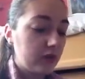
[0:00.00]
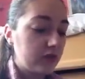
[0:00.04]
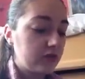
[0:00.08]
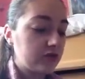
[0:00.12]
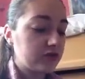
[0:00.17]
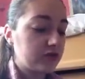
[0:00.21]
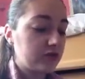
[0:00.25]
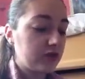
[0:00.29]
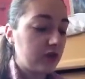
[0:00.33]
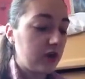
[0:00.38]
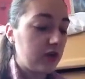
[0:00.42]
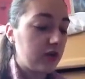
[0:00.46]

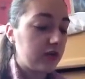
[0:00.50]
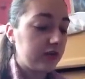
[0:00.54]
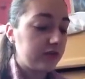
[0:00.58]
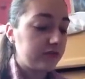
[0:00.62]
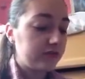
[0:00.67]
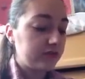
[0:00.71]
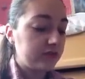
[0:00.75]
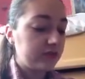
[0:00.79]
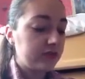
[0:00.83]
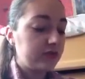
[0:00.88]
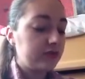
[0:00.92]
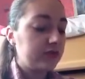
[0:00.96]
So
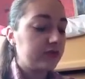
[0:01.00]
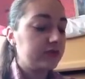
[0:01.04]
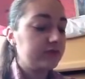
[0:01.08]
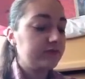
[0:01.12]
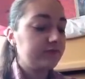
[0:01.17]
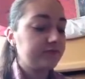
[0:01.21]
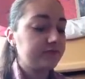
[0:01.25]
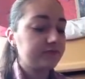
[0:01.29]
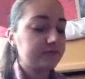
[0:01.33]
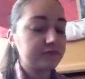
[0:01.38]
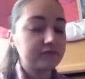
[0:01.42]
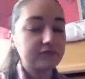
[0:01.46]
if you're
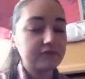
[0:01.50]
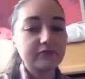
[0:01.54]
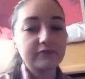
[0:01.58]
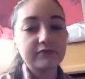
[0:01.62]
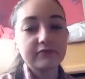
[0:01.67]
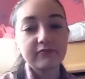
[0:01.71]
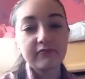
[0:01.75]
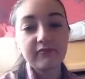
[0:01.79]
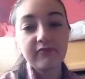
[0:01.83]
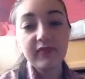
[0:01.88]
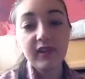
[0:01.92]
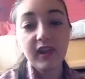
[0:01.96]

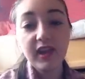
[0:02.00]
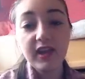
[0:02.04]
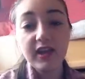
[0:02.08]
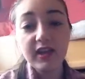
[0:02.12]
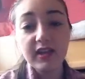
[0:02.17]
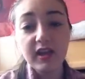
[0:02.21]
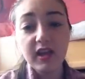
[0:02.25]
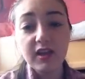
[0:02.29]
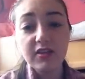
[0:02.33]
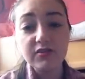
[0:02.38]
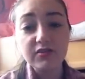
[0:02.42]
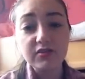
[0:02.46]

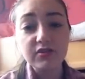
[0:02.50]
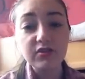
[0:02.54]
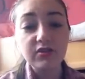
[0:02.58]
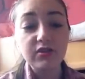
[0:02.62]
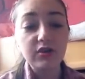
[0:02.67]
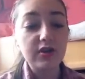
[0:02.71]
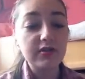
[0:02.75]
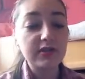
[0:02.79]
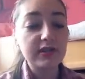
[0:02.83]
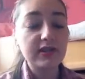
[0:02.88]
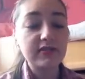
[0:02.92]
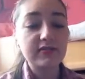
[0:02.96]
in London,
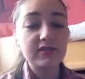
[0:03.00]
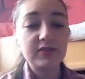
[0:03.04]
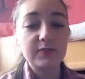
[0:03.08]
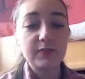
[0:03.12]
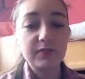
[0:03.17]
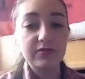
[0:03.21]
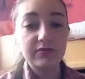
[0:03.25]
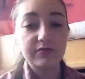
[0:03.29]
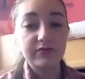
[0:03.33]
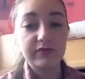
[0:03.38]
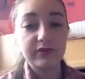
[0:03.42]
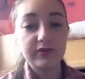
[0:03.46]
go down to
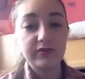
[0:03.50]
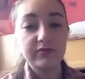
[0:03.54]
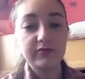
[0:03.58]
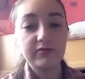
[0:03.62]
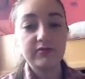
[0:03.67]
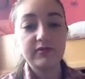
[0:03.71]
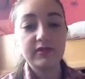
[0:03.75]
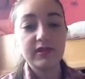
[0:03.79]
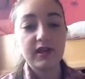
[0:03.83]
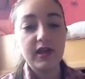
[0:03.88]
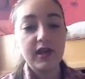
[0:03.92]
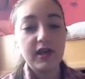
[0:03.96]

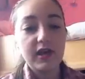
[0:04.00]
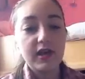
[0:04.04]
Spitalfields.